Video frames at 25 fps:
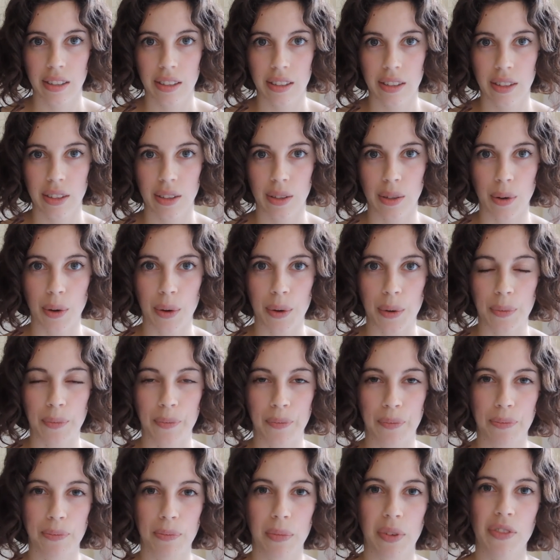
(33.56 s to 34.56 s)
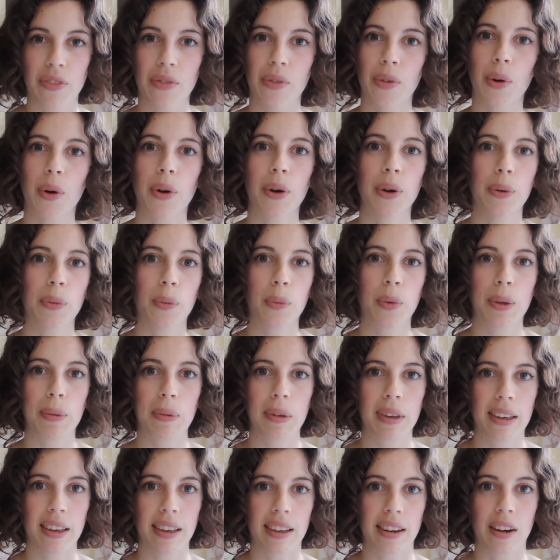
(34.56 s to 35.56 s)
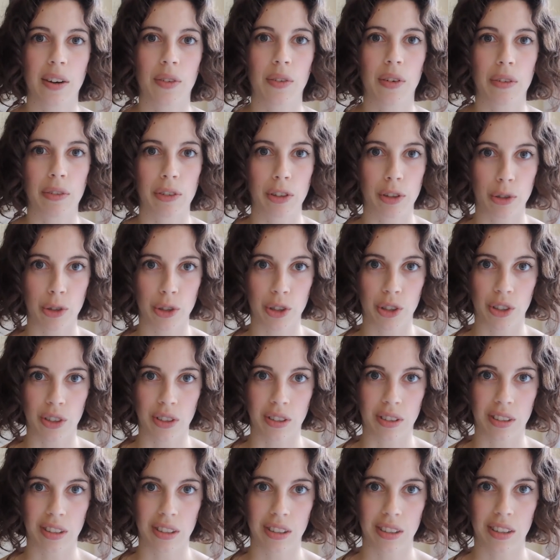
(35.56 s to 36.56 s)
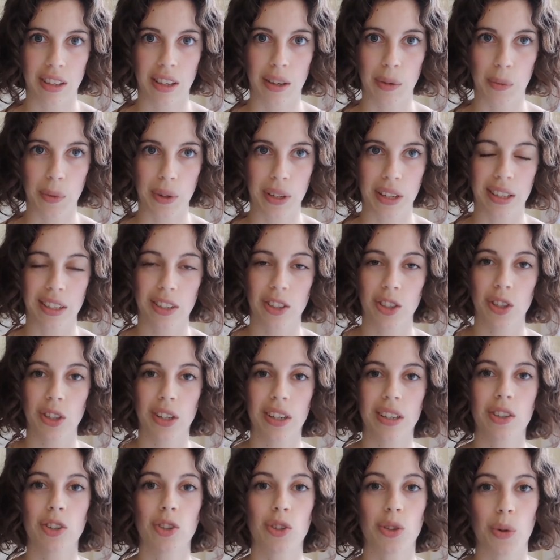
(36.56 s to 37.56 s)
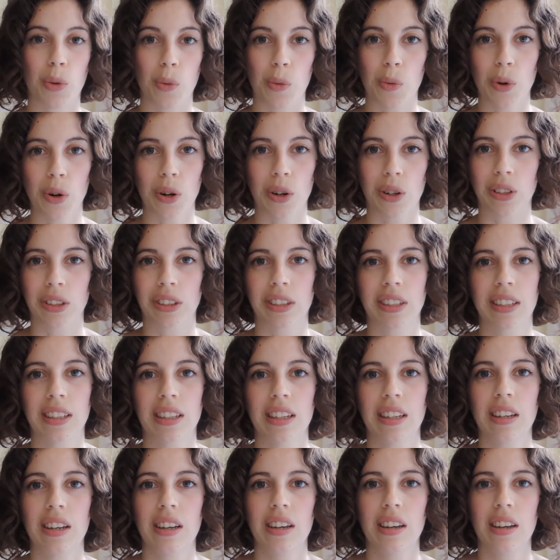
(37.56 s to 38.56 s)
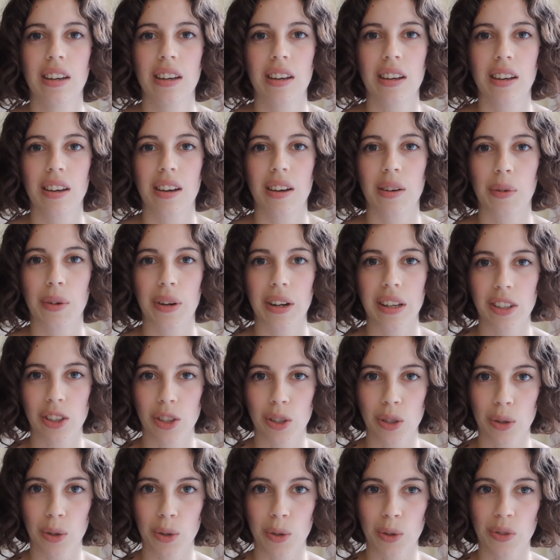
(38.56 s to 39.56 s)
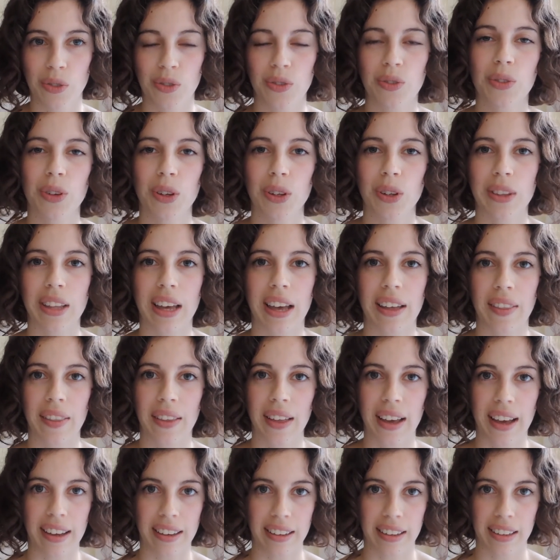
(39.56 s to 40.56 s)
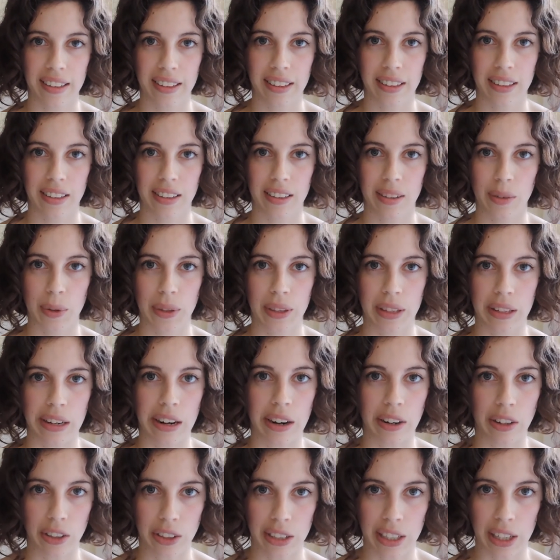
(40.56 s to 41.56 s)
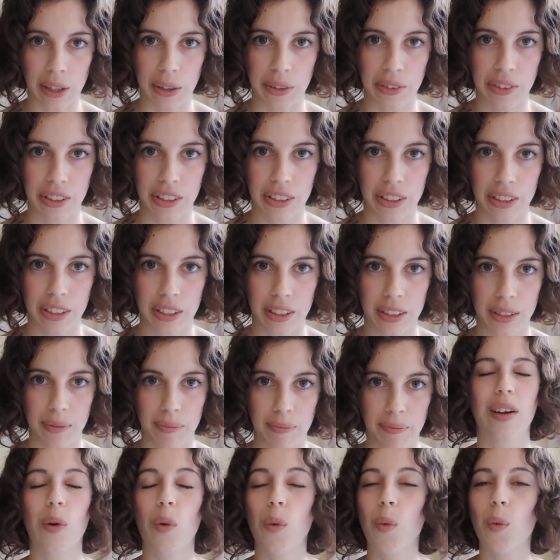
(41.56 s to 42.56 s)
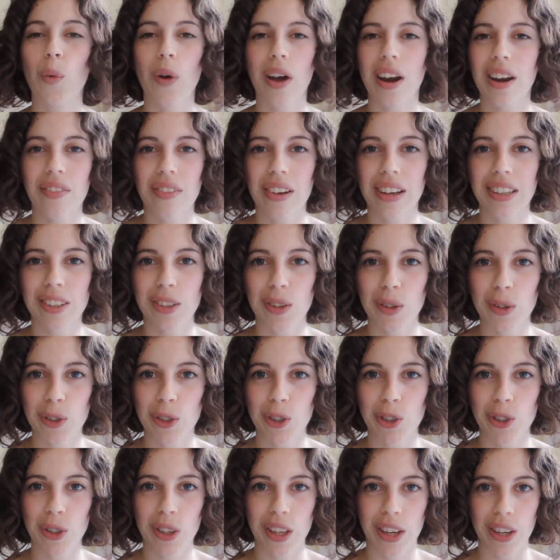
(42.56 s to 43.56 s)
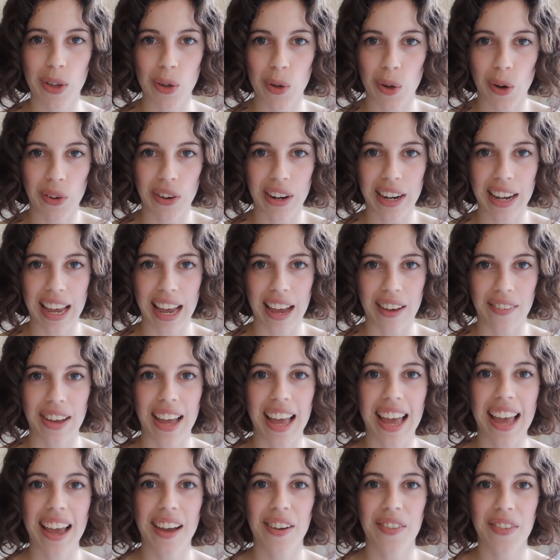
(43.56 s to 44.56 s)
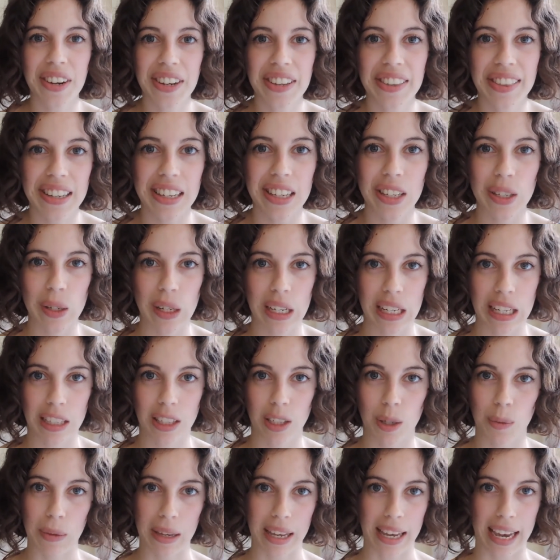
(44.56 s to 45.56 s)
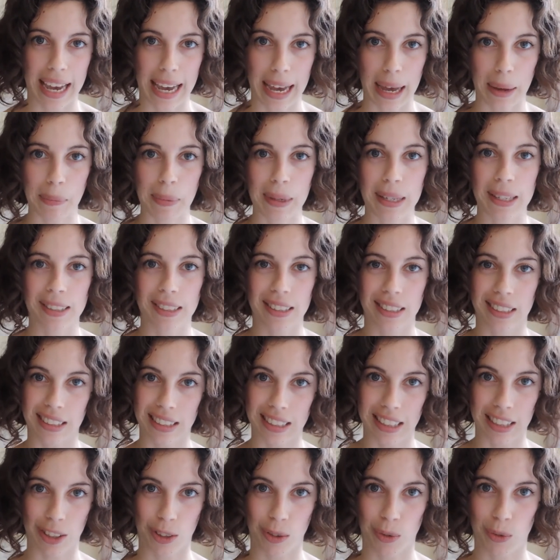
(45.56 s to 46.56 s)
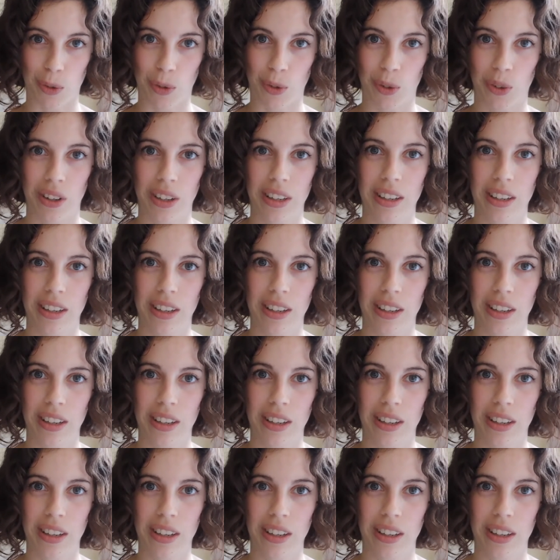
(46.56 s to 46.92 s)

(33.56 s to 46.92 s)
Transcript: So, before we begin our revolutions and we change the world, we need to fill that lack within ourselves. What if I told you that you already have everything you need to be happy and successful?